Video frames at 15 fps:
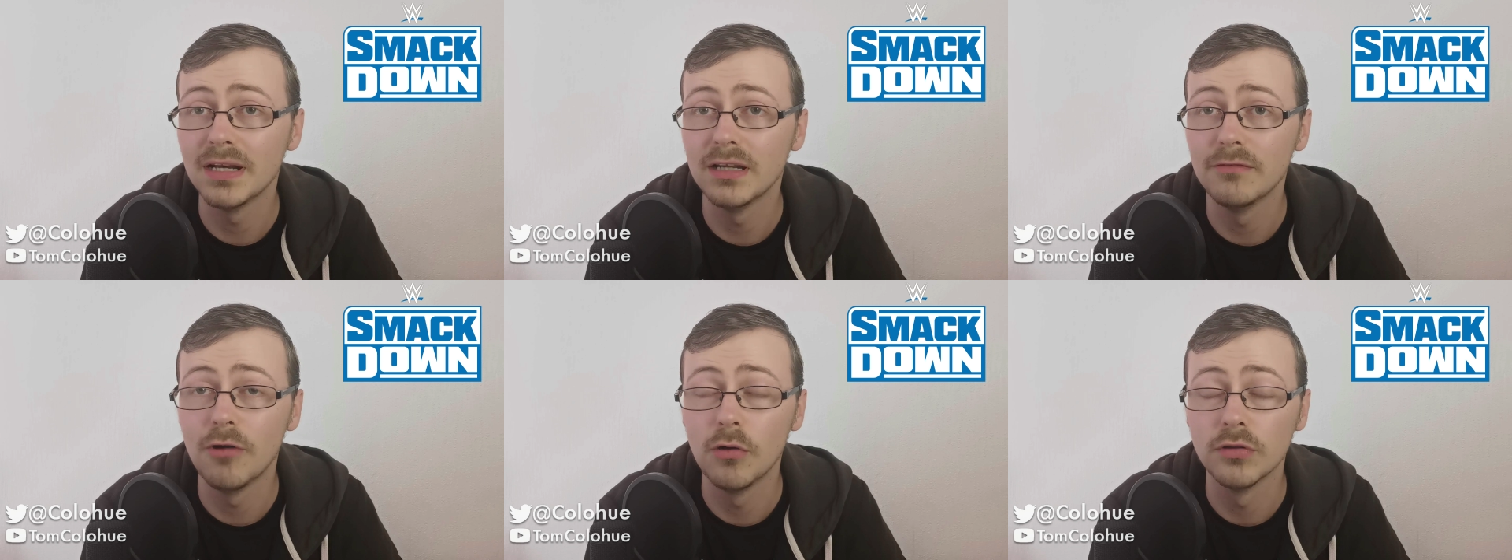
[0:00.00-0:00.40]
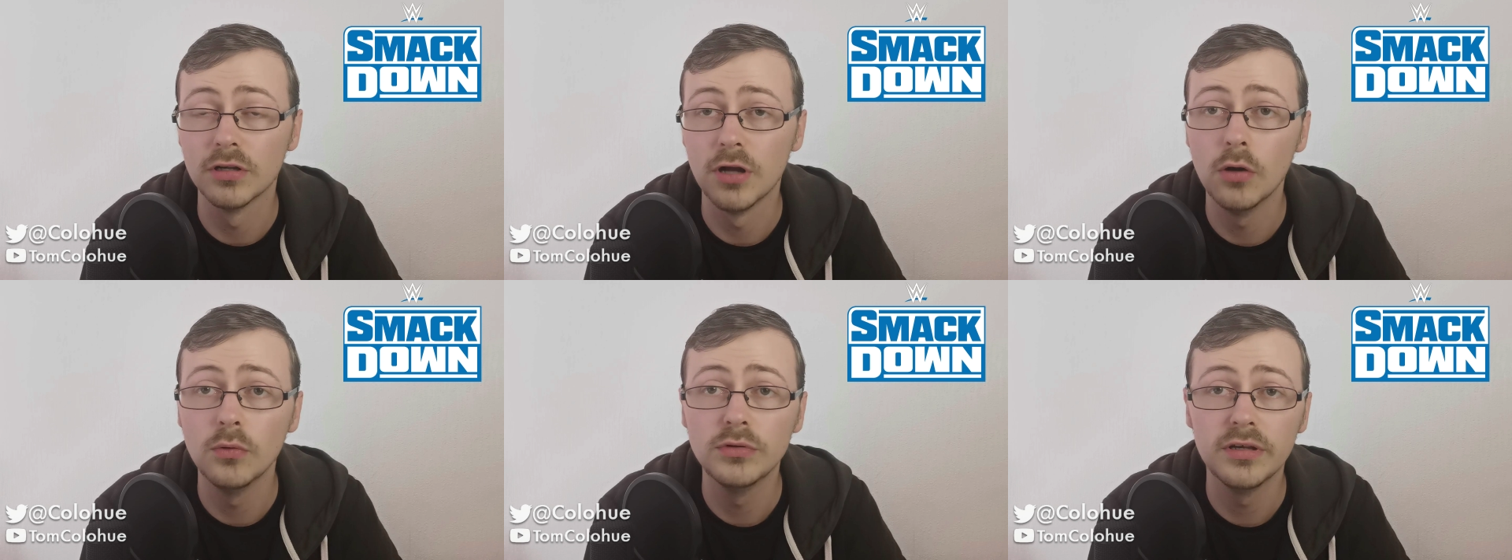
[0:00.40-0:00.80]
Mandy Rose
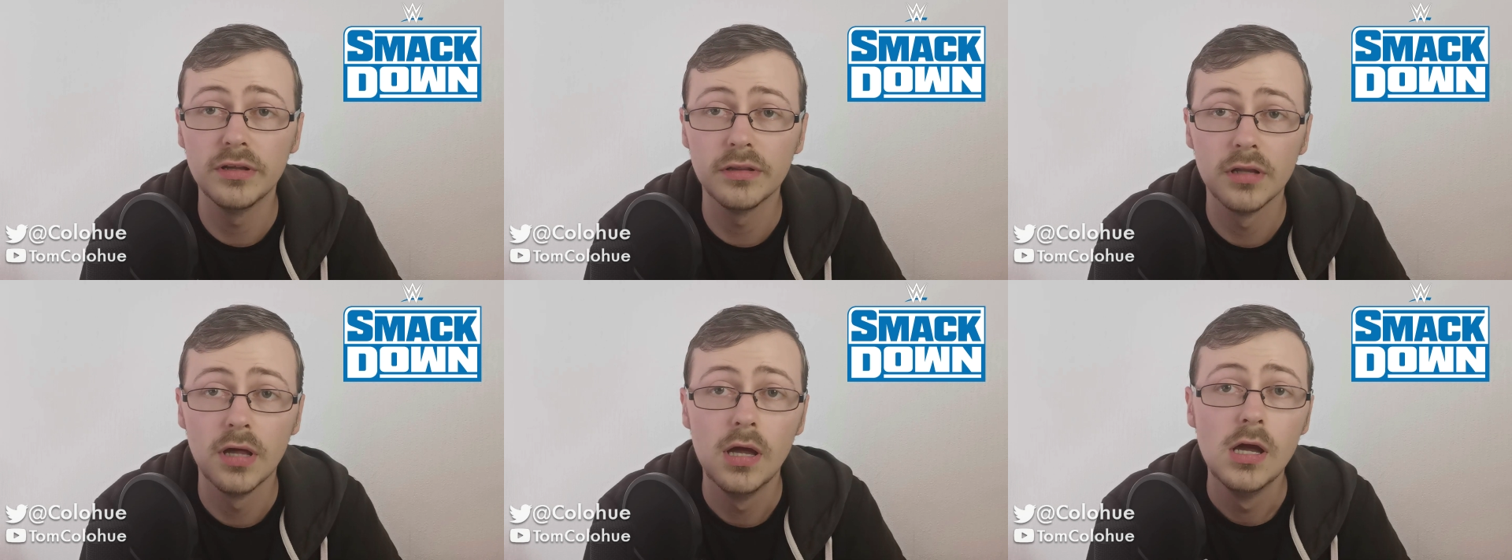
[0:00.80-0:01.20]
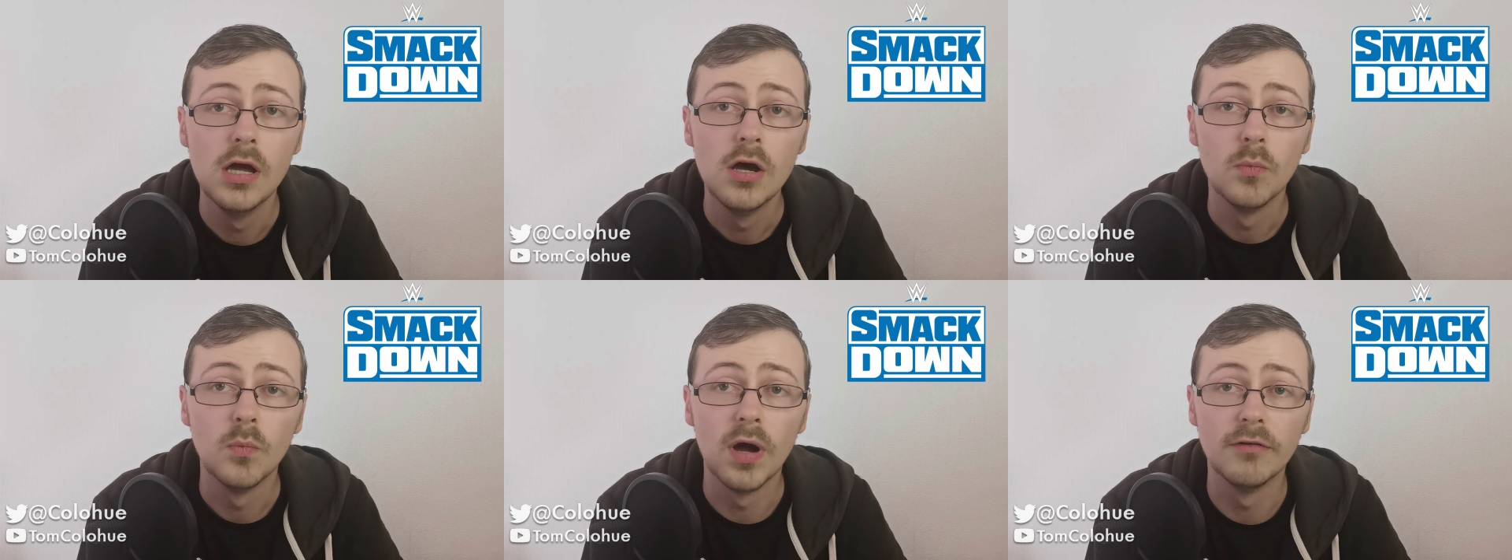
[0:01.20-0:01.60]
and Otis,
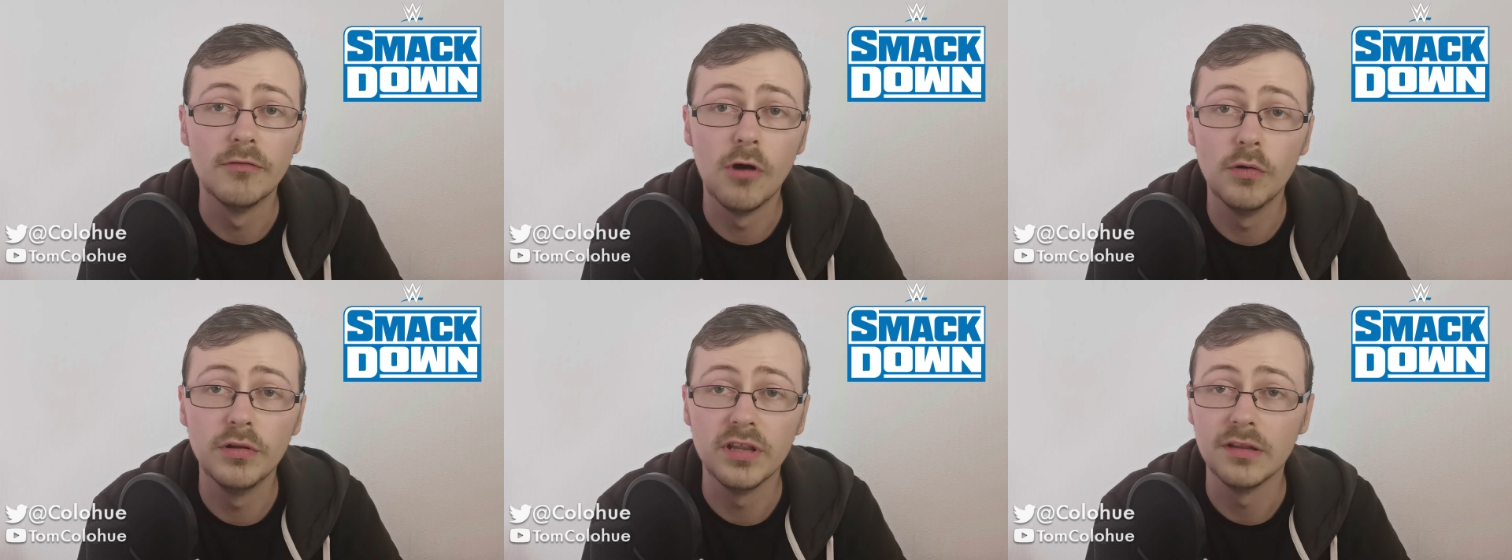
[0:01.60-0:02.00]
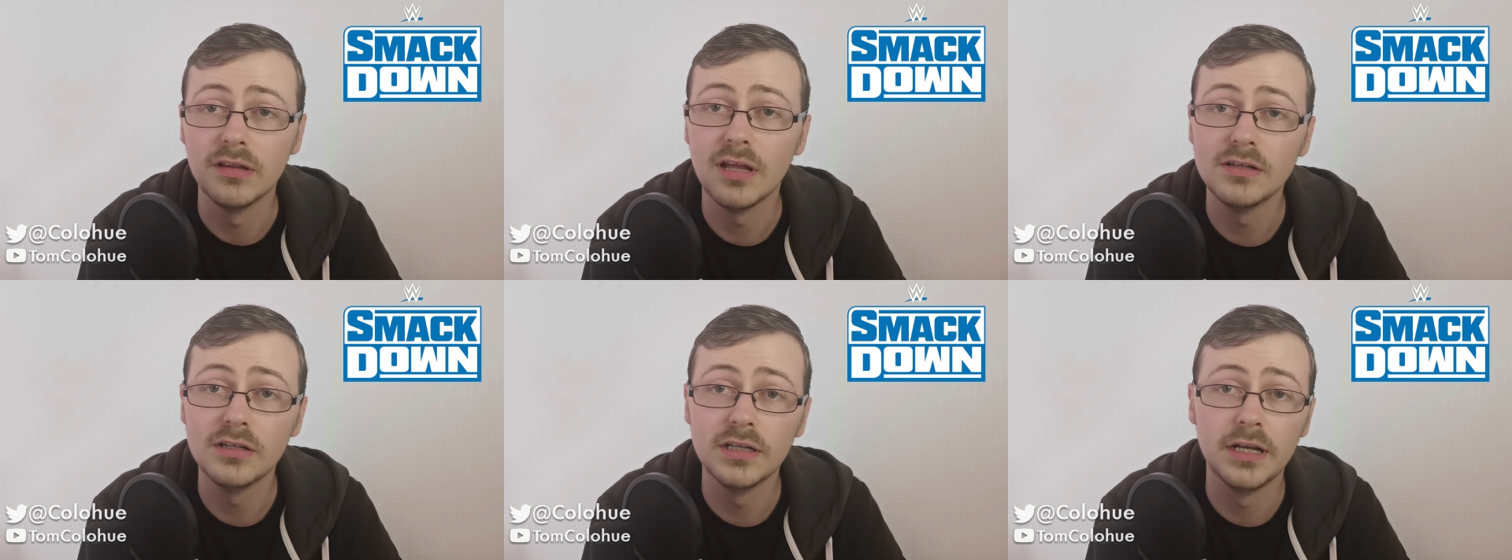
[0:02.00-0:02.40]
where Rose
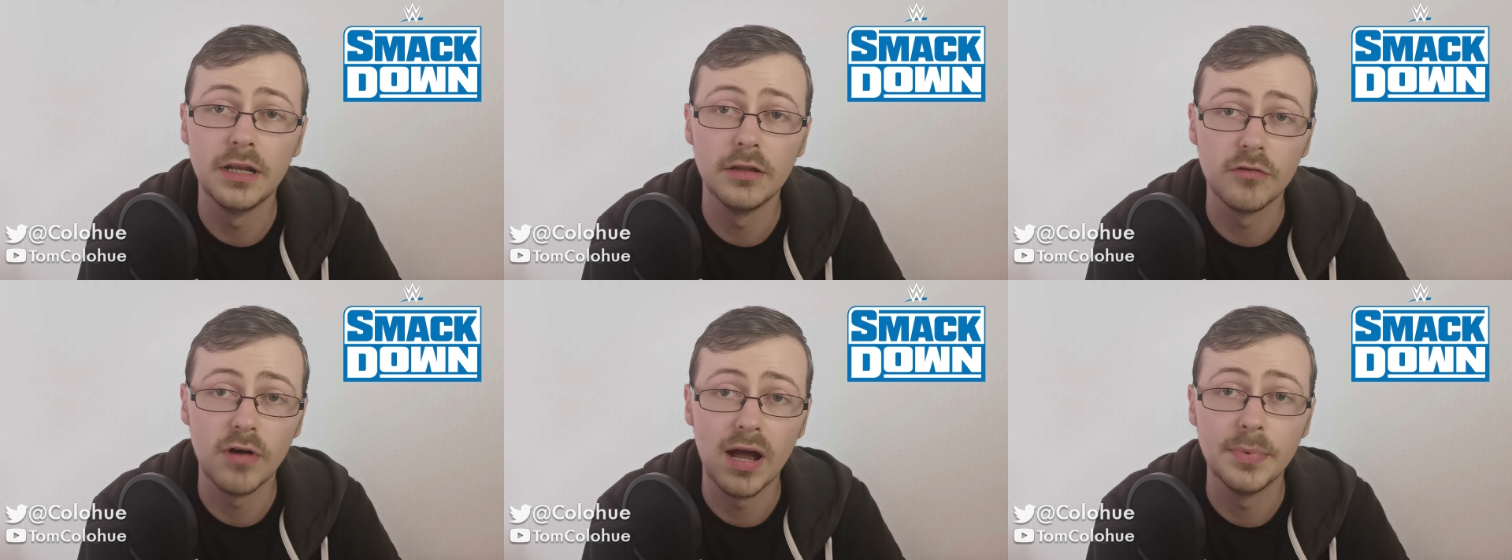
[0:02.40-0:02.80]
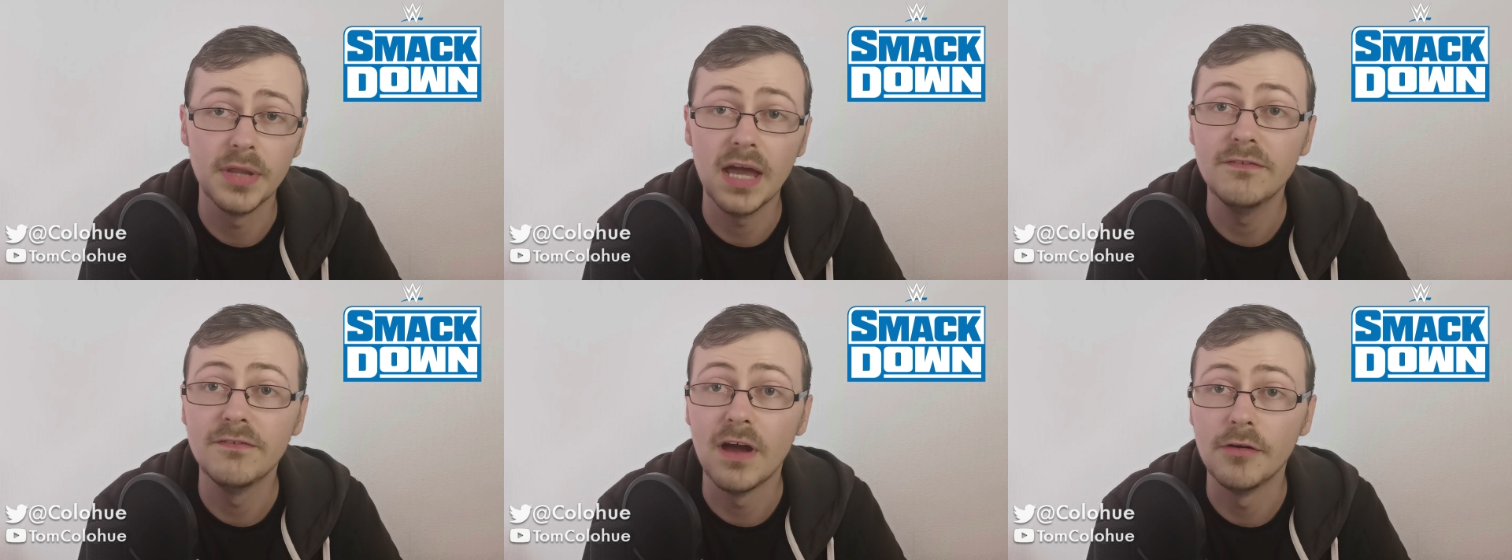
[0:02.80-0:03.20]
essentially describes
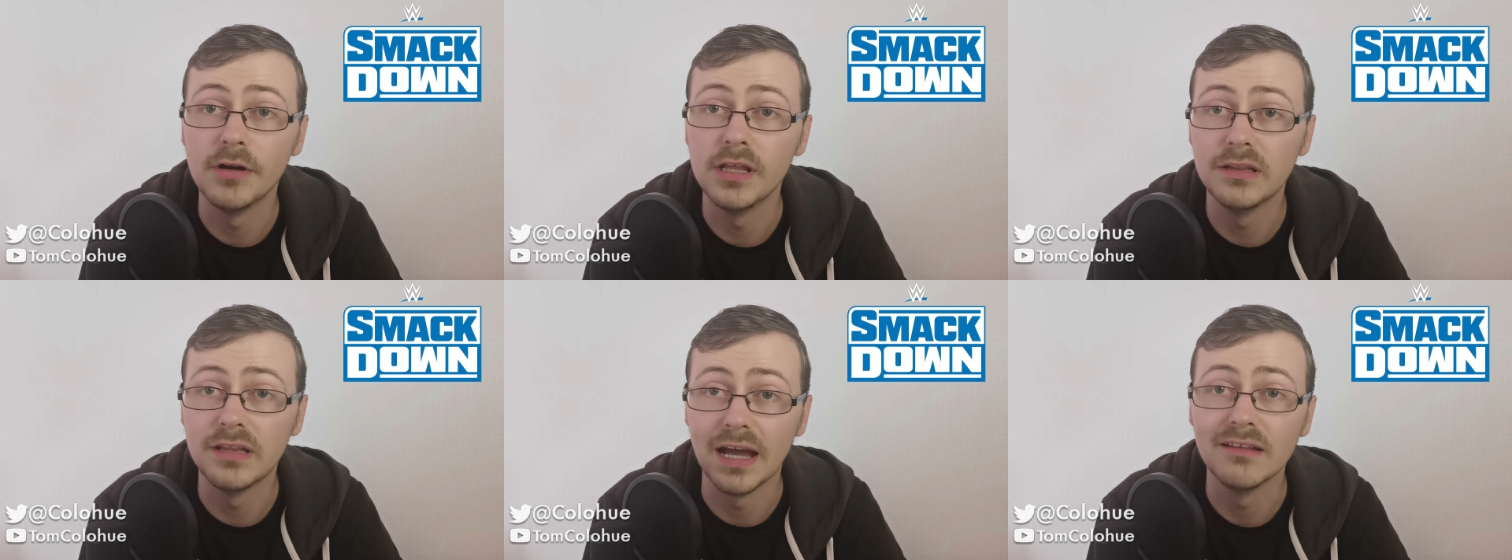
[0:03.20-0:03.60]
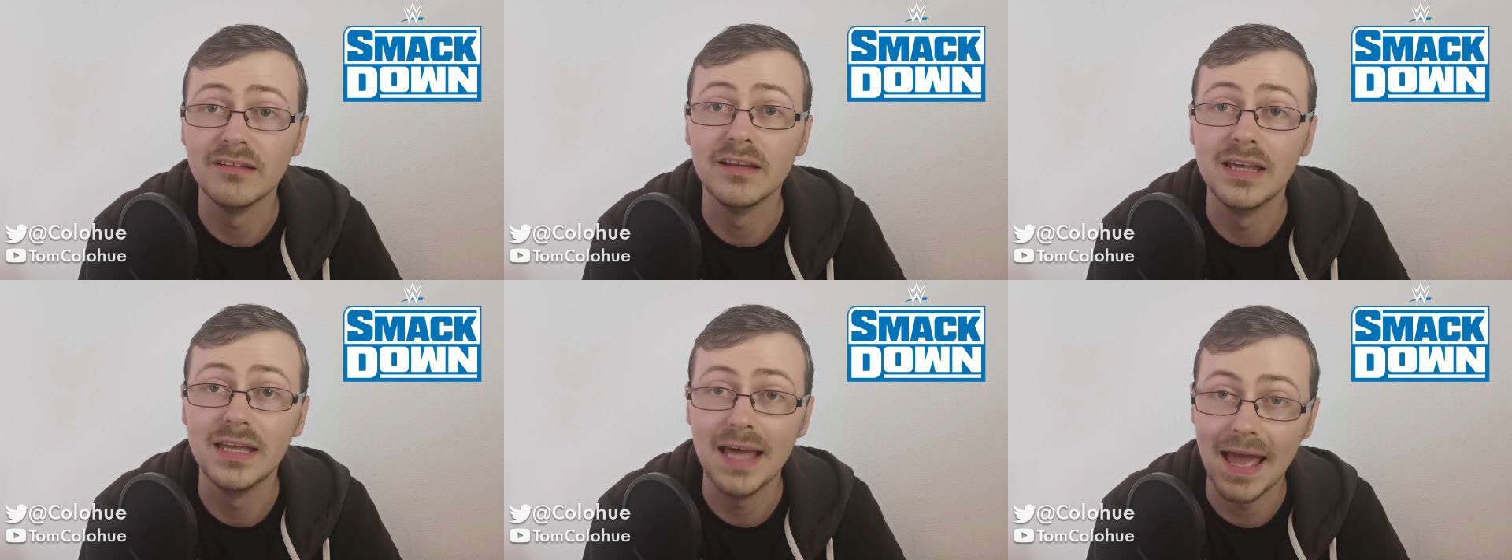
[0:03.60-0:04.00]
a very
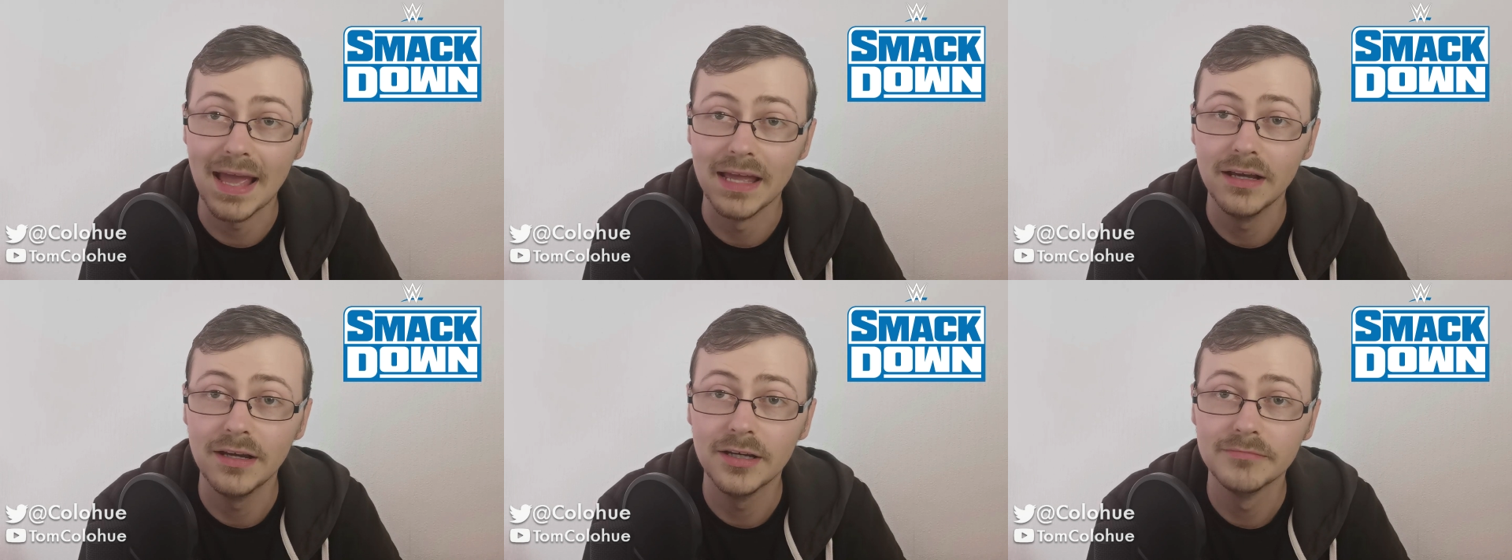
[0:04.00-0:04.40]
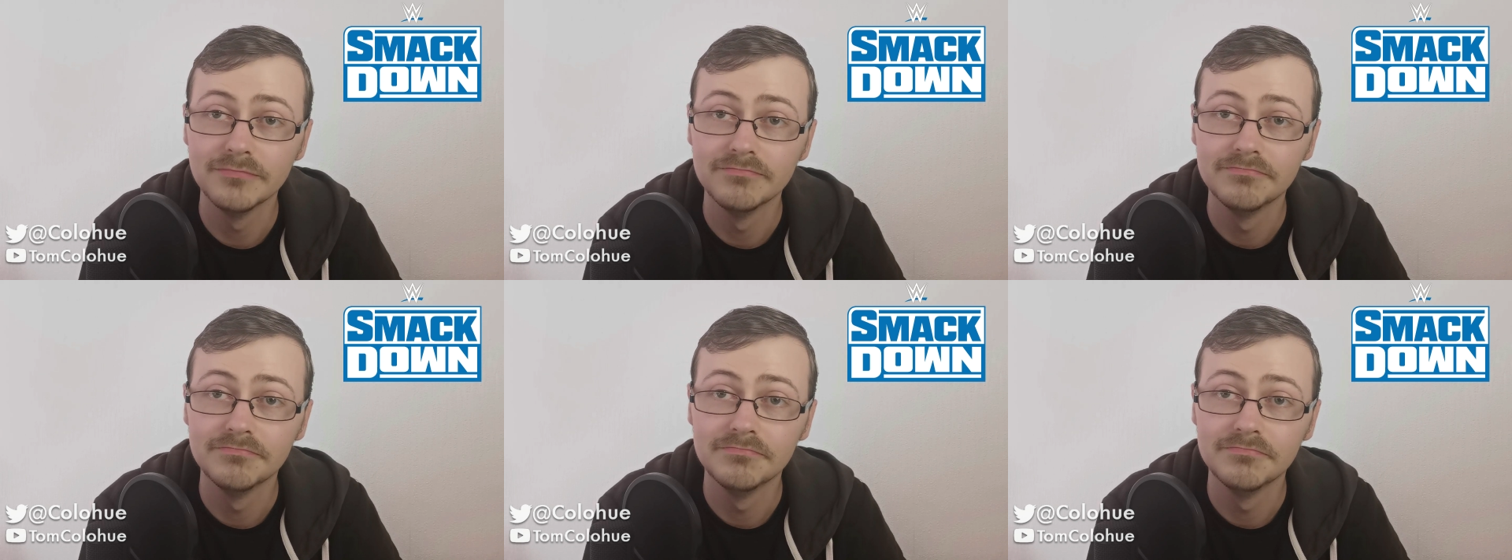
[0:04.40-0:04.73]
sexy cake.